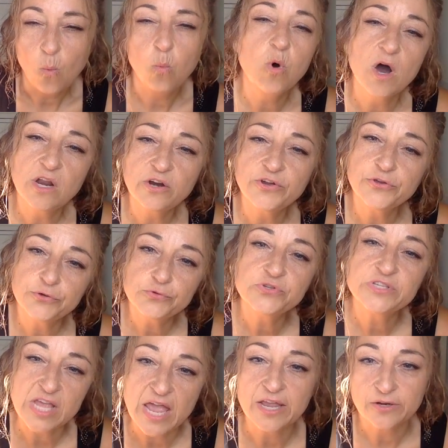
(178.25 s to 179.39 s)
what are you
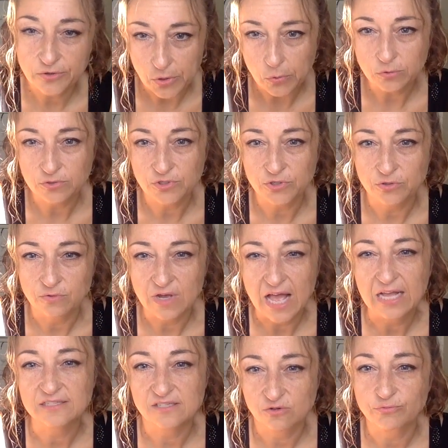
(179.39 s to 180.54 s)
saying no to
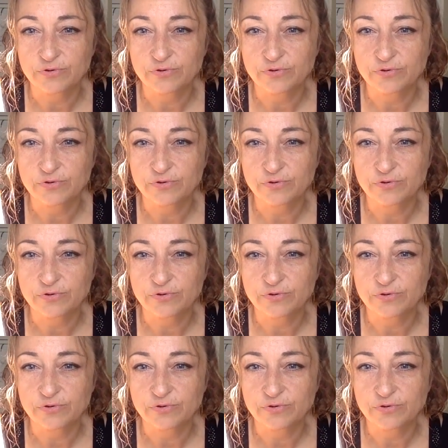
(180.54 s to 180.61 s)
as a